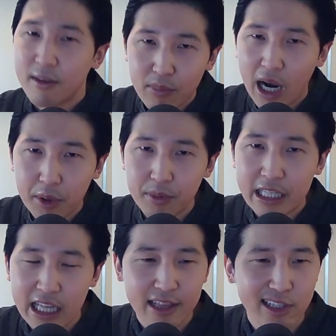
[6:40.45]
probably
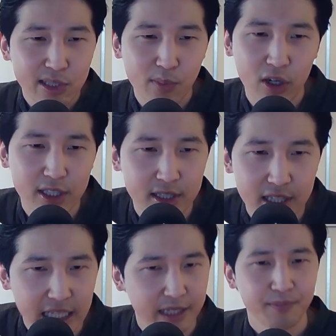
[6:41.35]
not the smartest
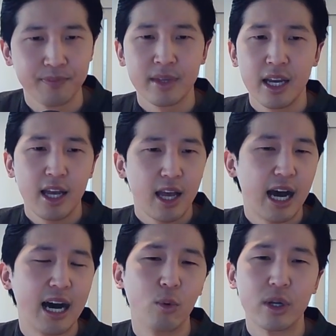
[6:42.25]
thing.
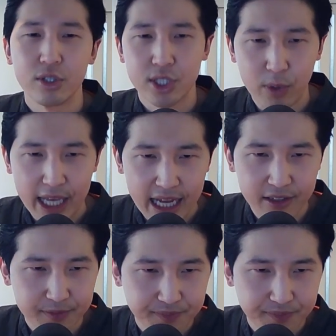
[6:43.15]
What else do we have?